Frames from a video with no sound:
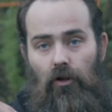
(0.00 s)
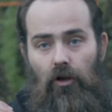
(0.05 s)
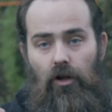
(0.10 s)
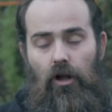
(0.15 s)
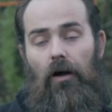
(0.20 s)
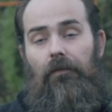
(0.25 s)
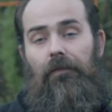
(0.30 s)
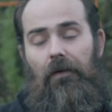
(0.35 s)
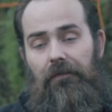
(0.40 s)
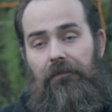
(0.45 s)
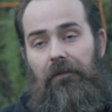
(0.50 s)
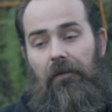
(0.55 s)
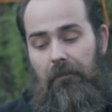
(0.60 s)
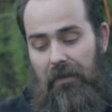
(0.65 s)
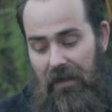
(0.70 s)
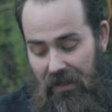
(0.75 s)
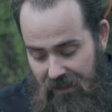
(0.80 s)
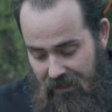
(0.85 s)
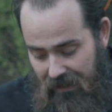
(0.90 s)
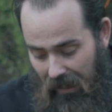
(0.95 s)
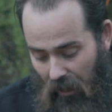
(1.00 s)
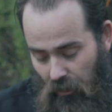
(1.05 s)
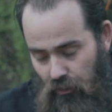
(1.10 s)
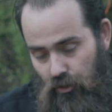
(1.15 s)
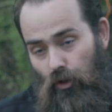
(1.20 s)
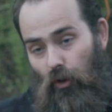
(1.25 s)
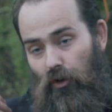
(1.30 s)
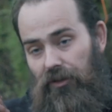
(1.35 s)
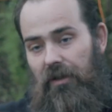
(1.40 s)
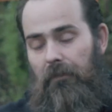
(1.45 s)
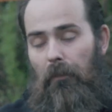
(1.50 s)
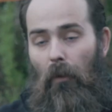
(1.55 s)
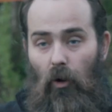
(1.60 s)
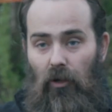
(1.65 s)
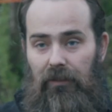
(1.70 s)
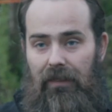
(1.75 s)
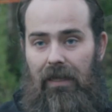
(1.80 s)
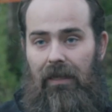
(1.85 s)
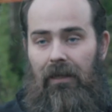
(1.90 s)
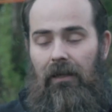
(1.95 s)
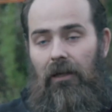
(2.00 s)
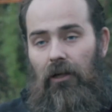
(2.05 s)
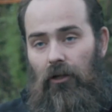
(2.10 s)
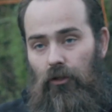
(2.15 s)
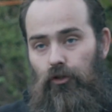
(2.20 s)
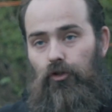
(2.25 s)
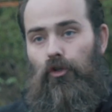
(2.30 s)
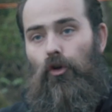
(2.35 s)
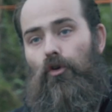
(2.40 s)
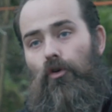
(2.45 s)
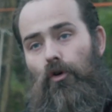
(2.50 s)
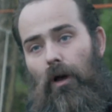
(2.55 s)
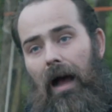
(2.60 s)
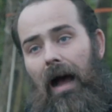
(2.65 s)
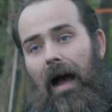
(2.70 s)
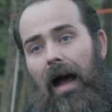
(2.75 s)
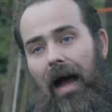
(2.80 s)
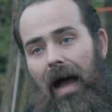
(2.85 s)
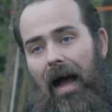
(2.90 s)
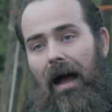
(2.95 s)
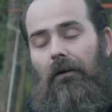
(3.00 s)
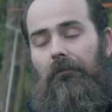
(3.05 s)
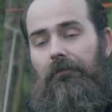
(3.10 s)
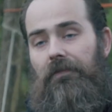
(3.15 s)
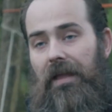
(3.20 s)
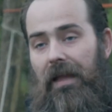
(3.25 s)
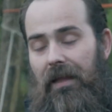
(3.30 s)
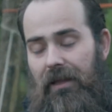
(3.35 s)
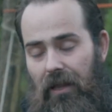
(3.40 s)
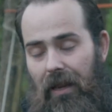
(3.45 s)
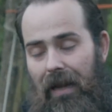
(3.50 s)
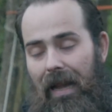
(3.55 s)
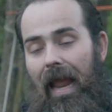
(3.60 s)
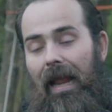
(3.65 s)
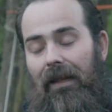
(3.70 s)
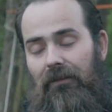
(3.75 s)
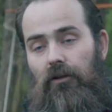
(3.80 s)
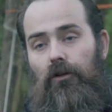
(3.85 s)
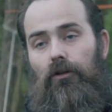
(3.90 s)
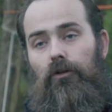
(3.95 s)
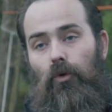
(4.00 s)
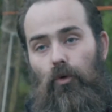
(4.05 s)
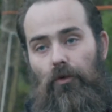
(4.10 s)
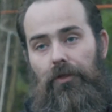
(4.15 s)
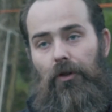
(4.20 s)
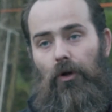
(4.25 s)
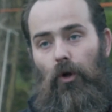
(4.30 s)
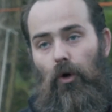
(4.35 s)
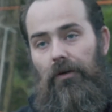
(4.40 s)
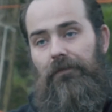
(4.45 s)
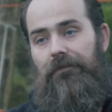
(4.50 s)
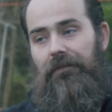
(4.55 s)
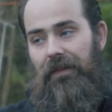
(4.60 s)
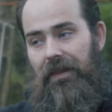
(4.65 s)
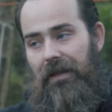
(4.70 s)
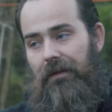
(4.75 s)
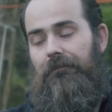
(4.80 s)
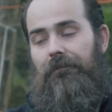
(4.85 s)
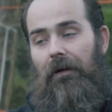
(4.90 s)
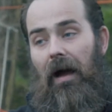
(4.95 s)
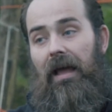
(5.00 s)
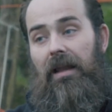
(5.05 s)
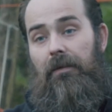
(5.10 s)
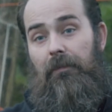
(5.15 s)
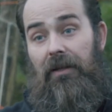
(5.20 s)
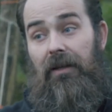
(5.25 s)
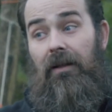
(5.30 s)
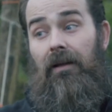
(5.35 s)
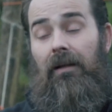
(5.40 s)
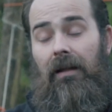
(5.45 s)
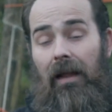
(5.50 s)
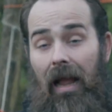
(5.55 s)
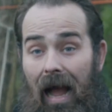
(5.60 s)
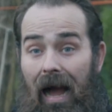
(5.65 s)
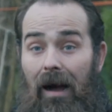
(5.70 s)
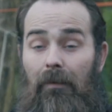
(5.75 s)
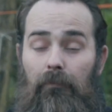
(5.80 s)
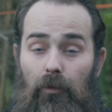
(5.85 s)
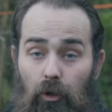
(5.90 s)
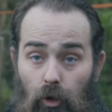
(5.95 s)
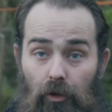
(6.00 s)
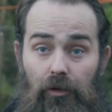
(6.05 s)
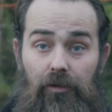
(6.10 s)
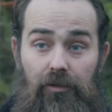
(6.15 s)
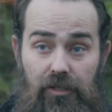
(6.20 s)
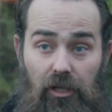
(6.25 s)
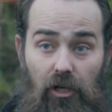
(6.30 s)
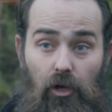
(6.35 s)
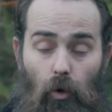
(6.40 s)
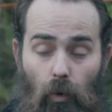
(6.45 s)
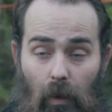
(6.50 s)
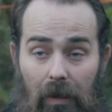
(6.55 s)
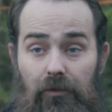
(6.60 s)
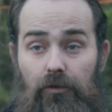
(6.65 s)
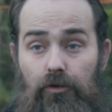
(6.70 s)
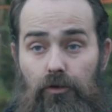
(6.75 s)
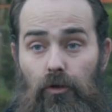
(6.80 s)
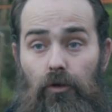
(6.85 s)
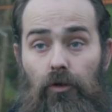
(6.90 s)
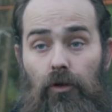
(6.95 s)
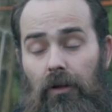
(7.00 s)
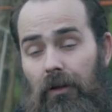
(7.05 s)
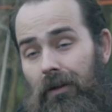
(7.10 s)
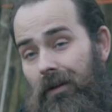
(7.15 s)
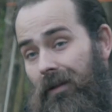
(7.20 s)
Cover for me starts on the body. Do I have the correct clothing on for the environment I'm looking to go into?